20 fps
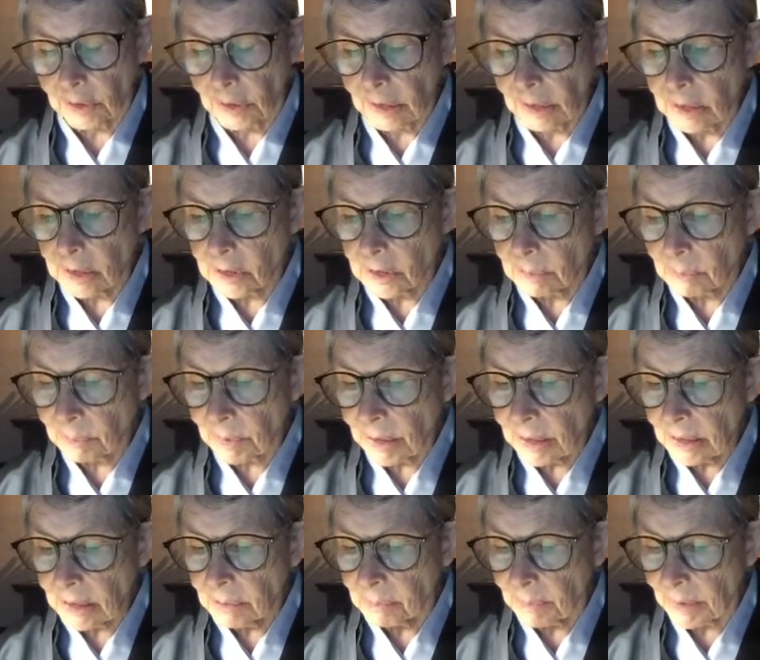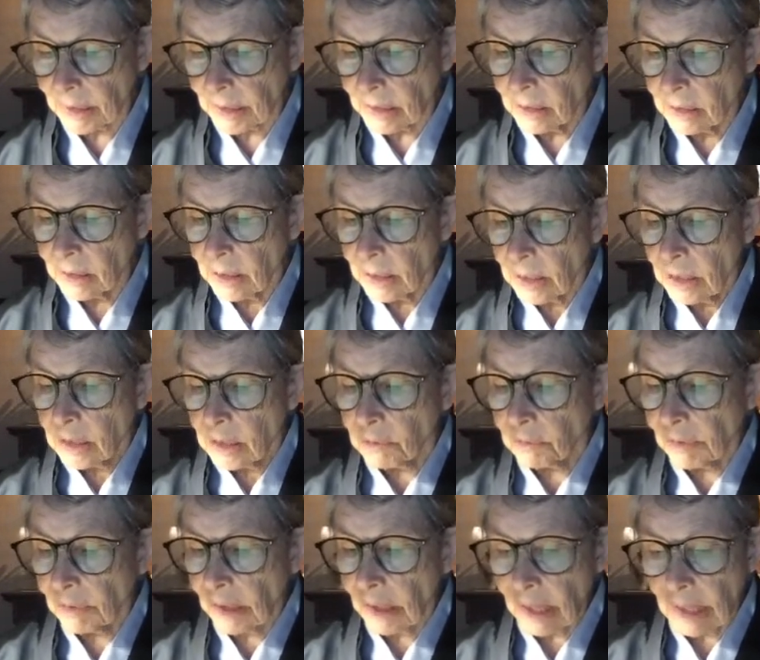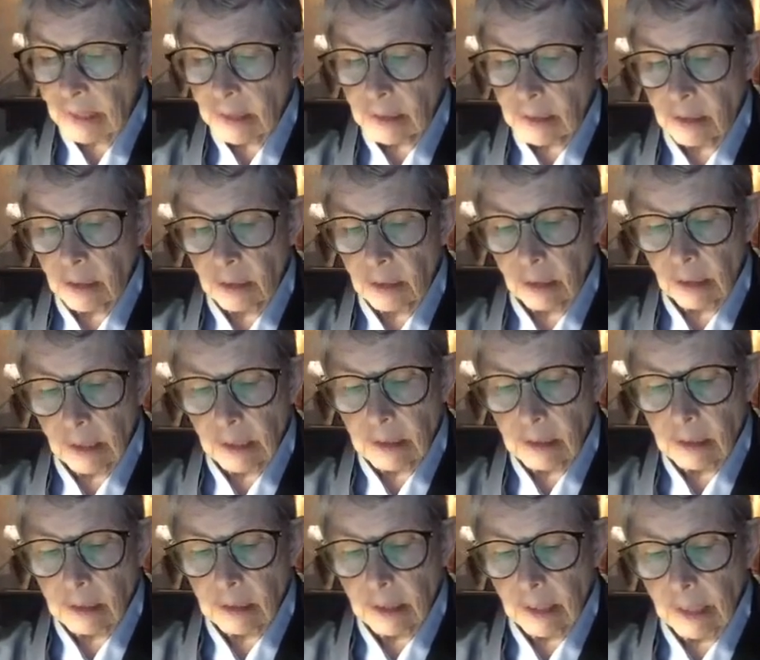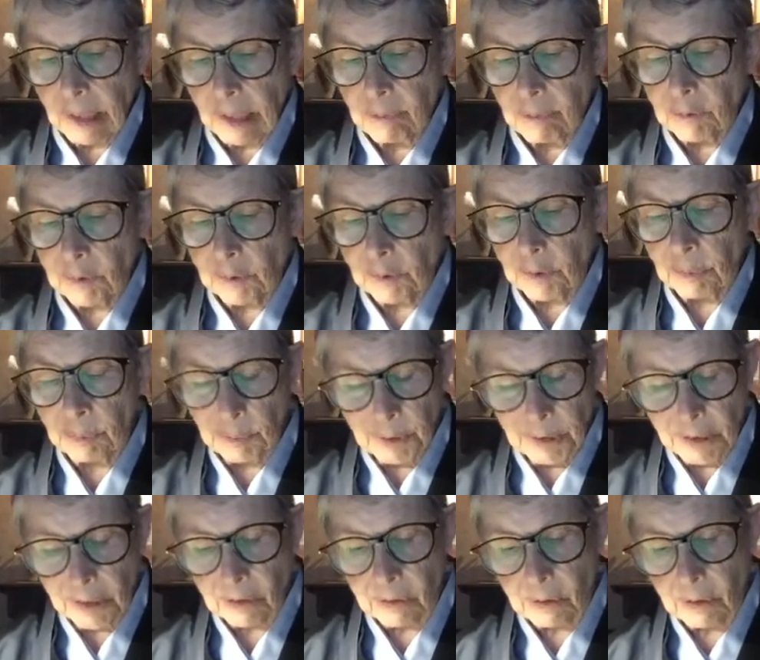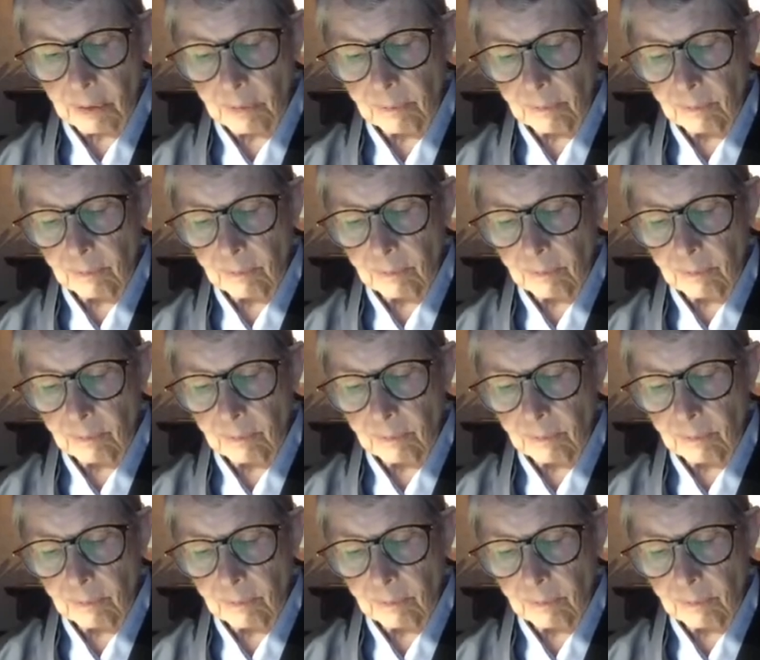And it surprised me to realize that the lesson came through a priest.